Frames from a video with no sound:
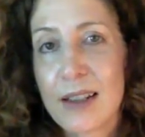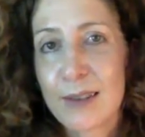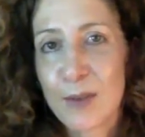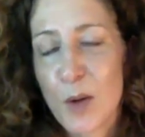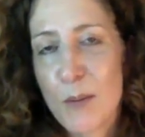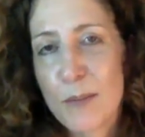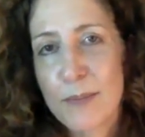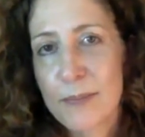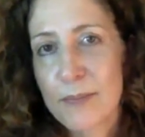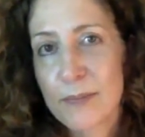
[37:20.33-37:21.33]
the form.
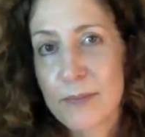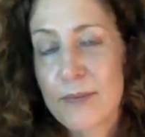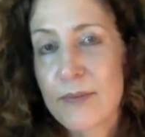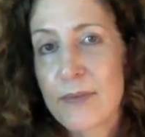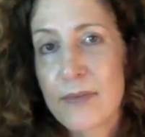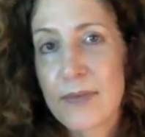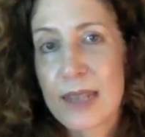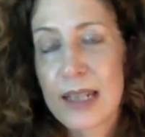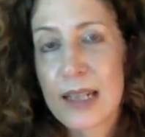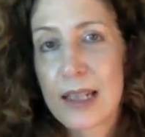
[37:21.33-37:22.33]
Yeah, uh,
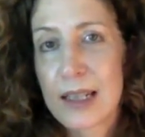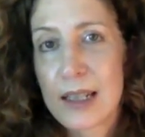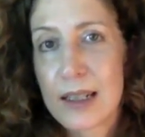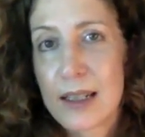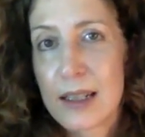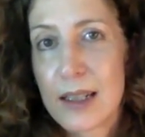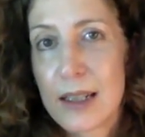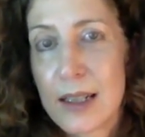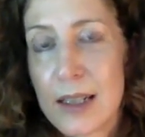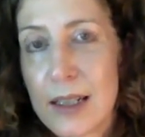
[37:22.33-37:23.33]
I, mean, I
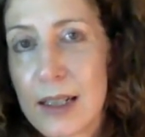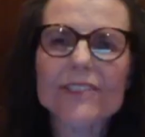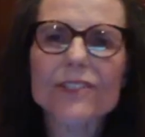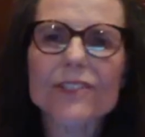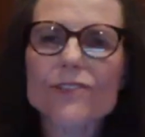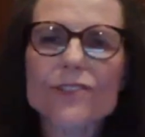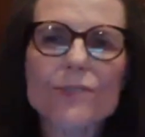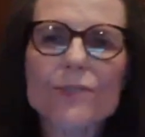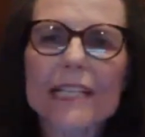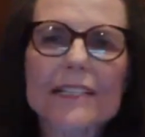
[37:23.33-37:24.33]
just find it so
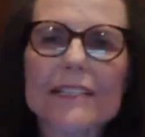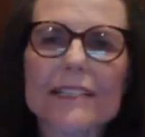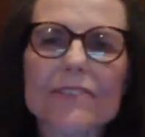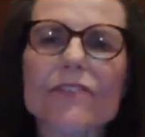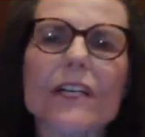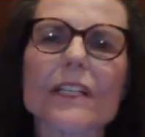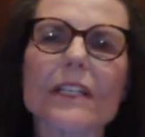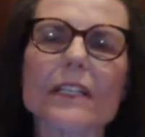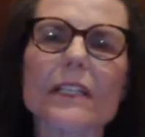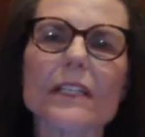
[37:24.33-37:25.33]
gymnastic and fun.
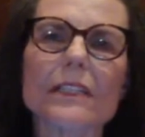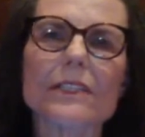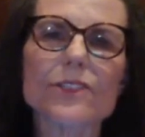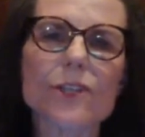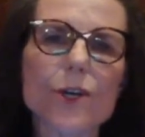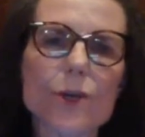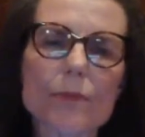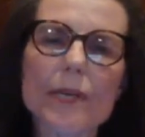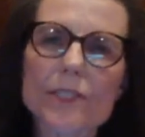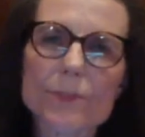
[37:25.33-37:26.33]
It's so
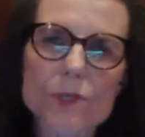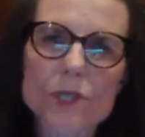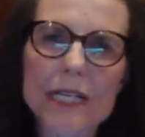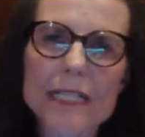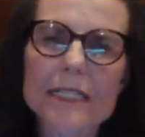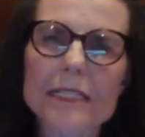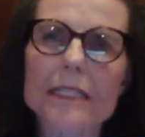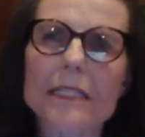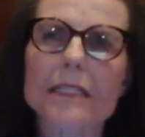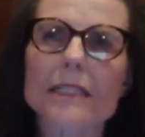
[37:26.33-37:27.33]

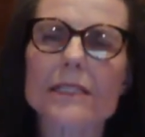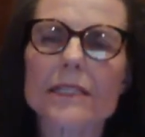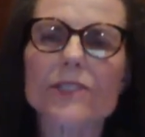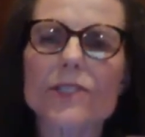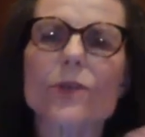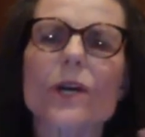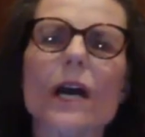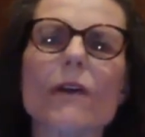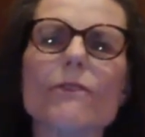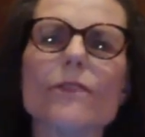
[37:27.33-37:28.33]
mesmerizing. It's it's so
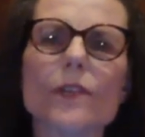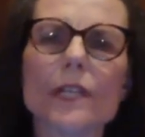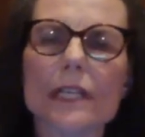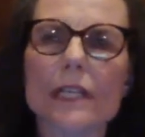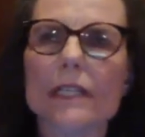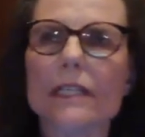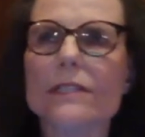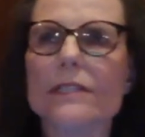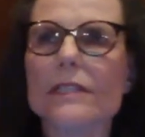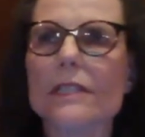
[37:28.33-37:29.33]
comforting in
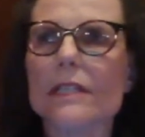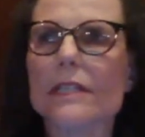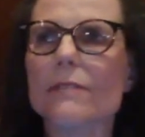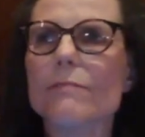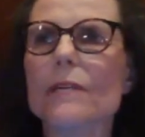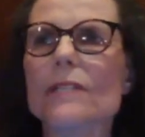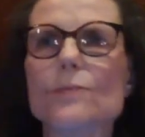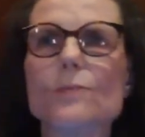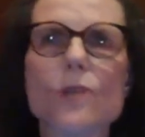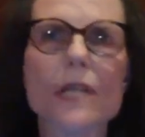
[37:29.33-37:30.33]
its
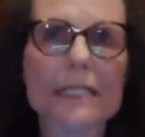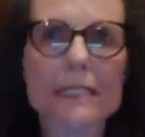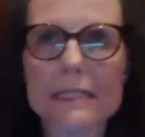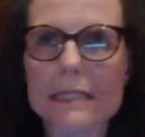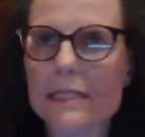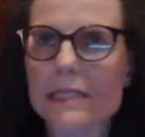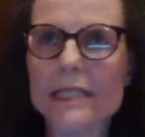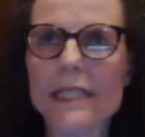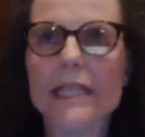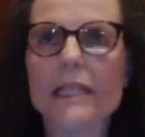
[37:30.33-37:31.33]
mesmerizingness,
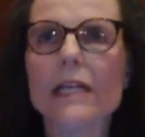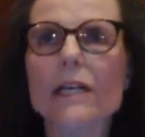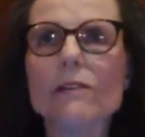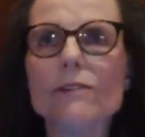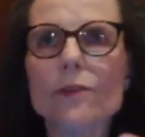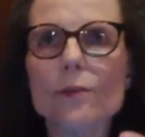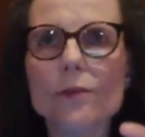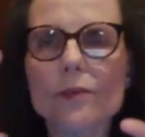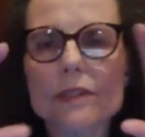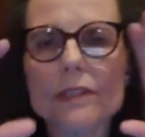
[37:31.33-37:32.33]
and I love the
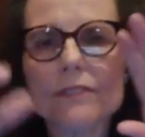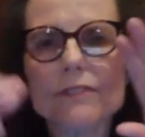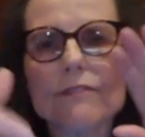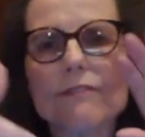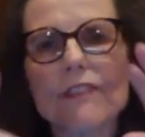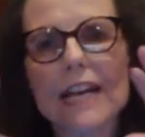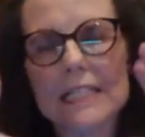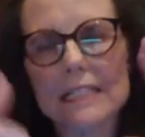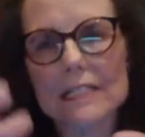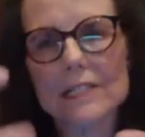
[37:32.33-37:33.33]
the different
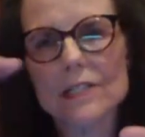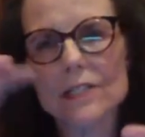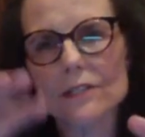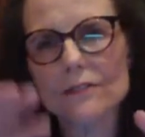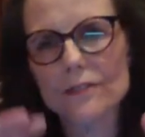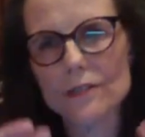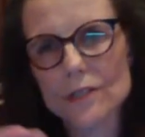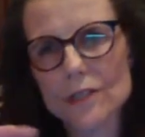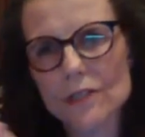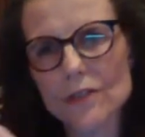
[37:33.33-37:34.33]
facets that the
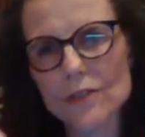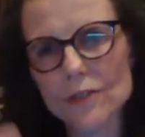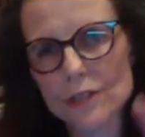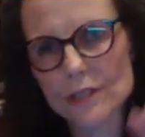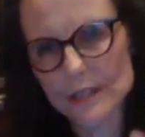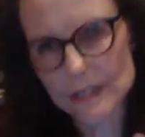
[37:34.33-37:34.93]
first and third